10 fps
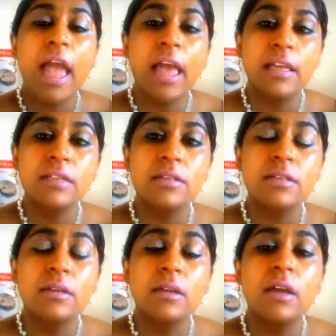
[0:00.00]

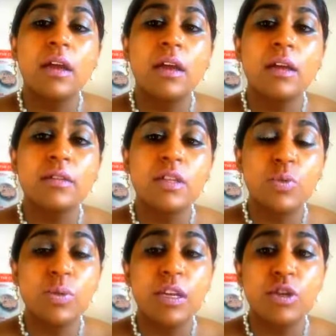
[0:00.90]
as
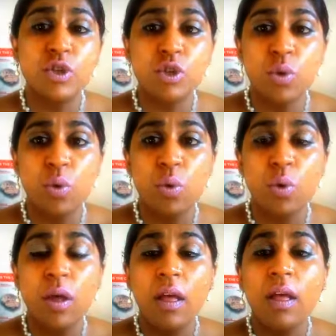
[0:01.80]
this would ensure
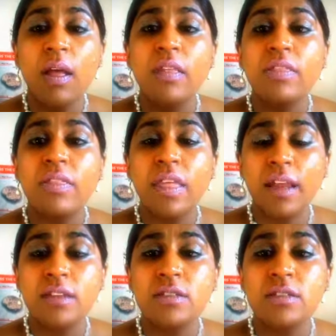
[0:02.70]

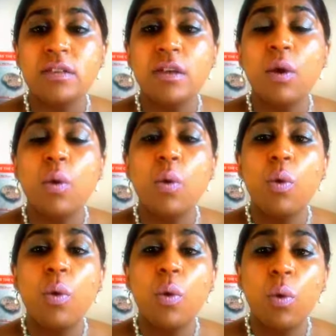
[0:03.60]
that
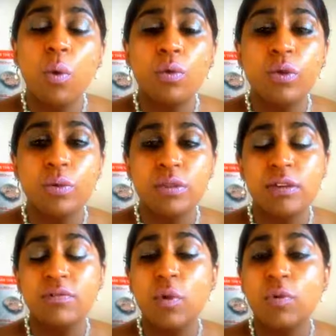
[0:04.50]
all those
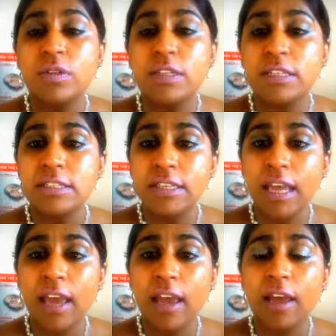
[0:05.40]
involved in his
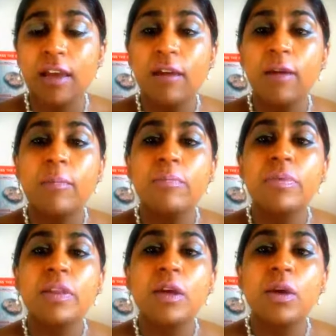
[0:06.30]
care
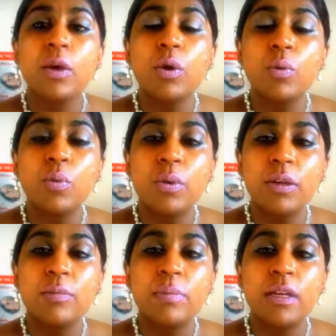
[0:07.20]

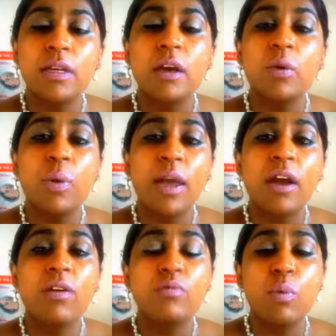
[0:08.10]
would be
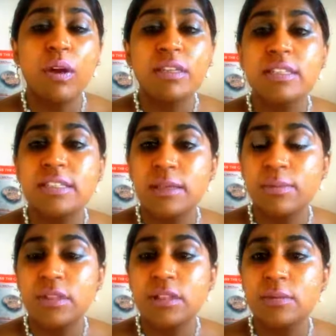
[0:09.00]
aware of what his
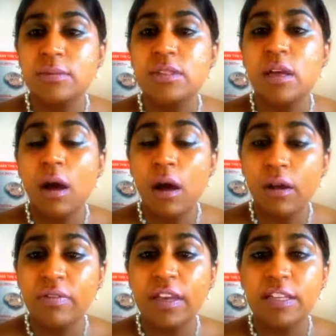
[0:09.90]
symptoms
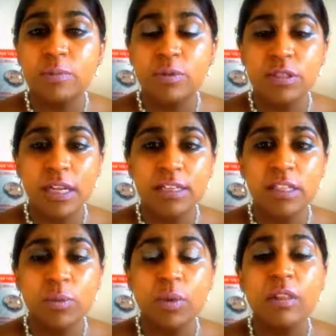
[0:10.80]
are that he's
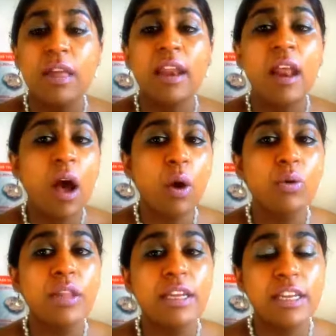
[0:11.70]
presenting with and how
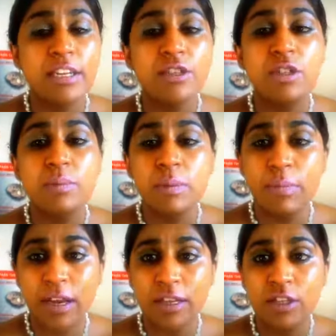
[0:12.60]
they need to be
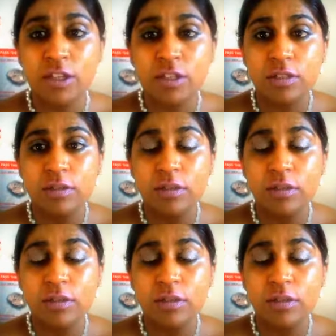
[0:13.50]
managed.